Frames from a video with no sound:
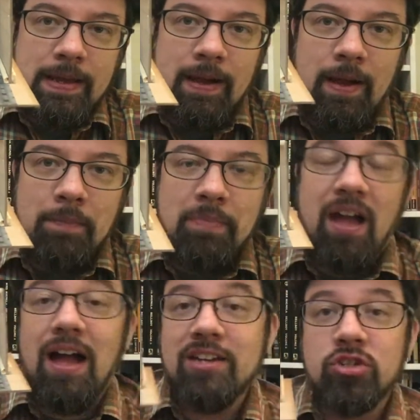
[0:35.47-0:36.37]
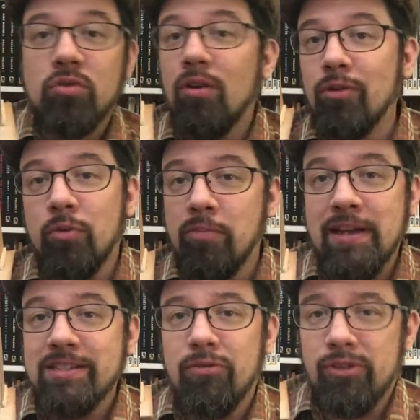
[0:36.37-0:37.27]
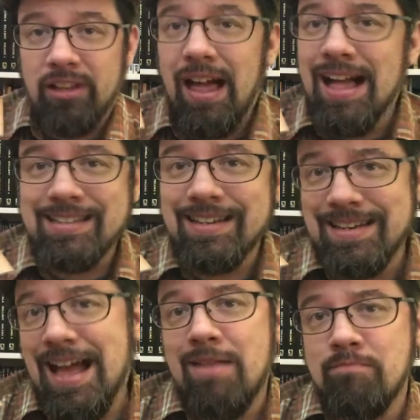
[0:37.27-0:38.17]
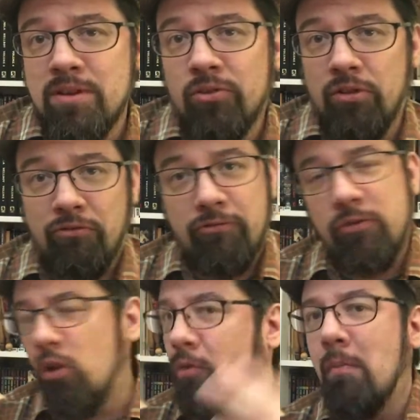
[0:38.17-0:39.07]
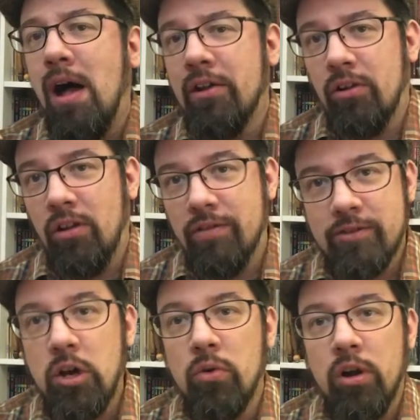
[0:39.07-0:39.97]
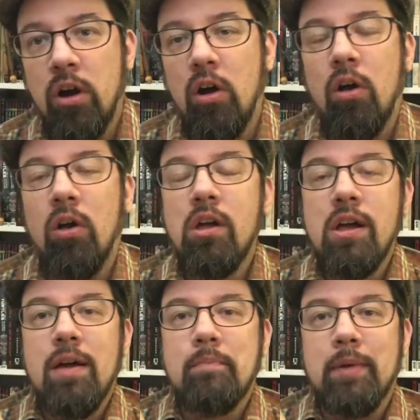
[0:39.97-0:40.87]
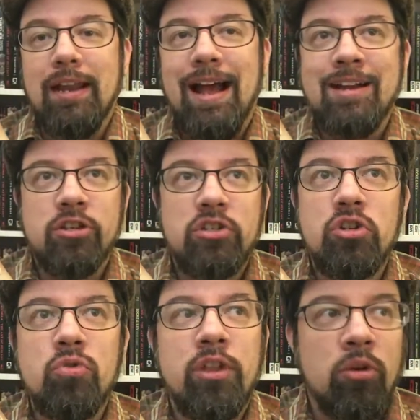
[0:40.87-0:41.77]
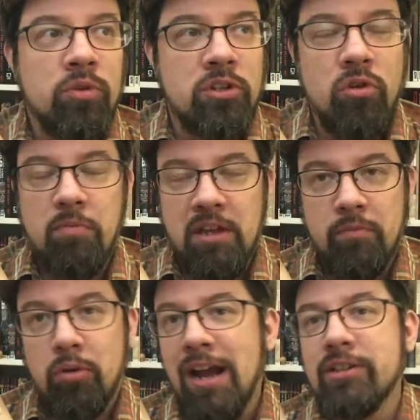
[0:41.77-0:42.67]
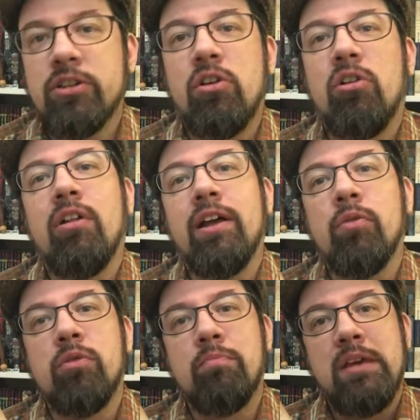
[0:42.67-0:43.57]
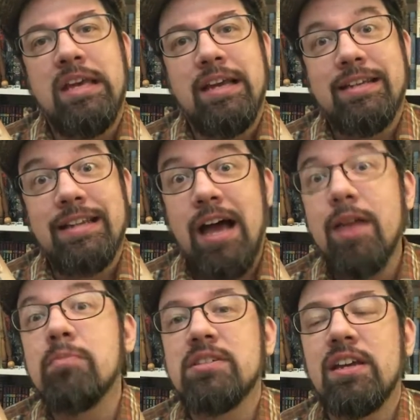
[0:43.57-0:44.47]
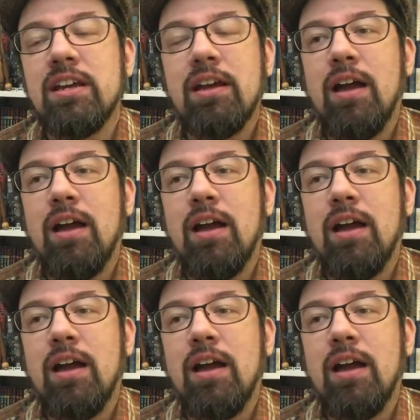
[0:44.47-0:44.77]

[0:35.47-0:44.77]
I struggled with myself a lot to not build a full model of Toad Hall, but I just knew that it was going to be impractical. It would be a time sink.